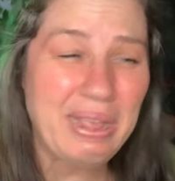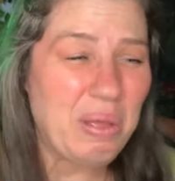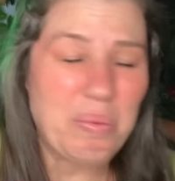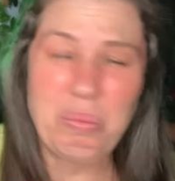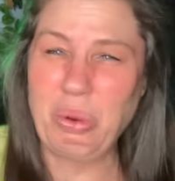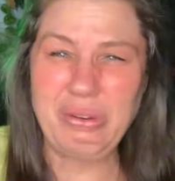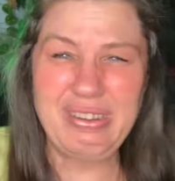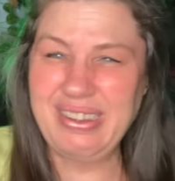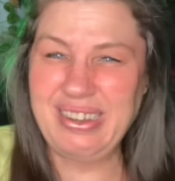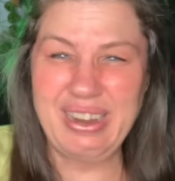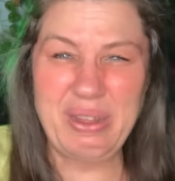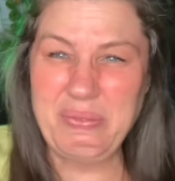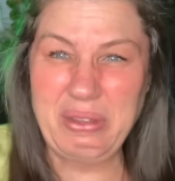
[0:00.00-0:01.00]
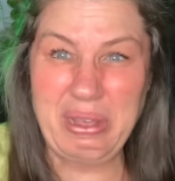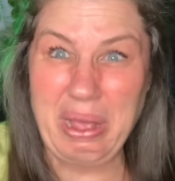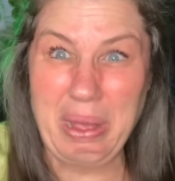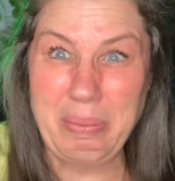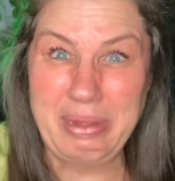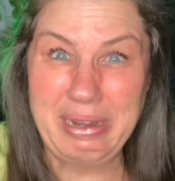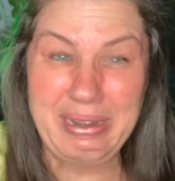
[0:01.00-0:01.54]
More stuff
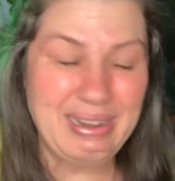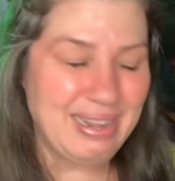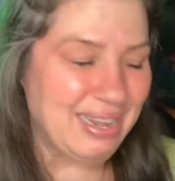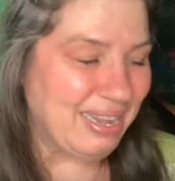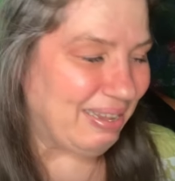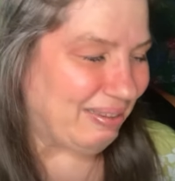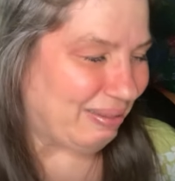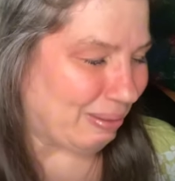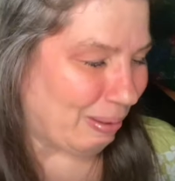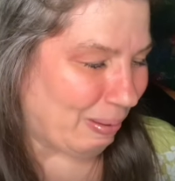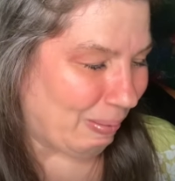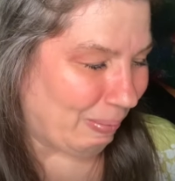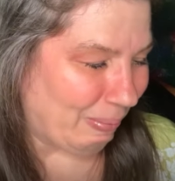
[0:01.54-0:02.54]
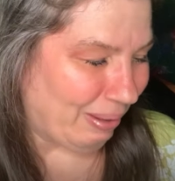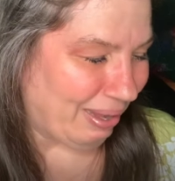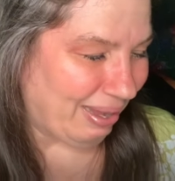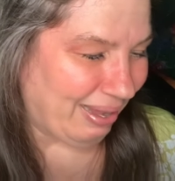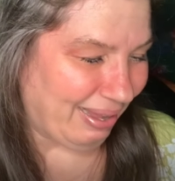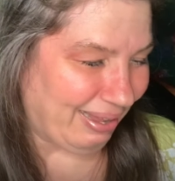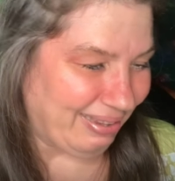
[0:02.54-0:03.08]
a-coming. So
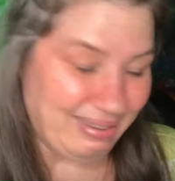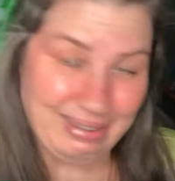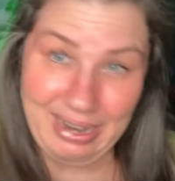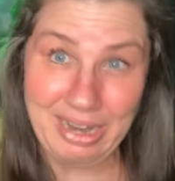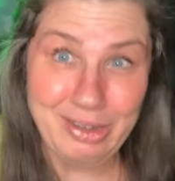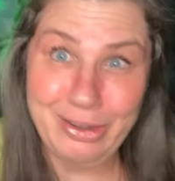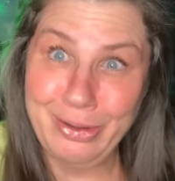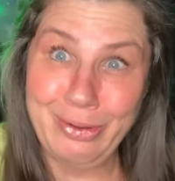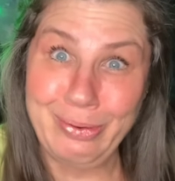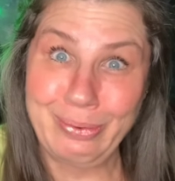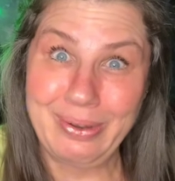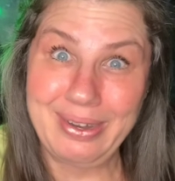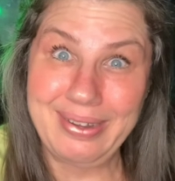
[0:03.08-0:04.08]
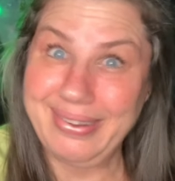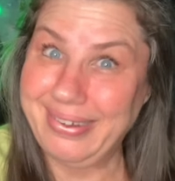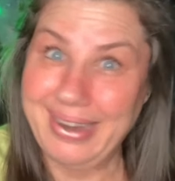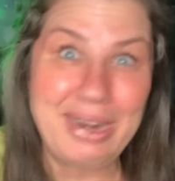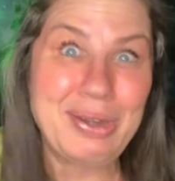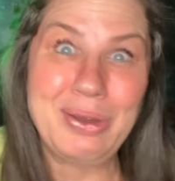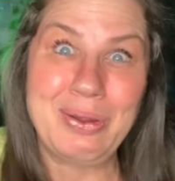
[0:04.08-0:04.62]
uh, stay tuned.
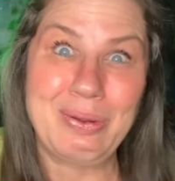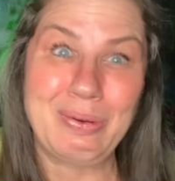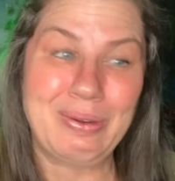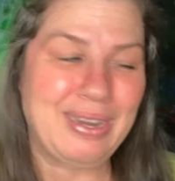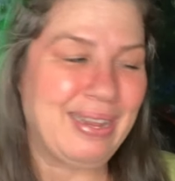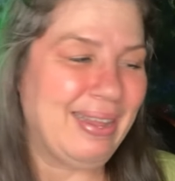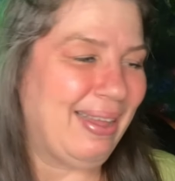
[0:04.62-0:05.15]
Stay tuned.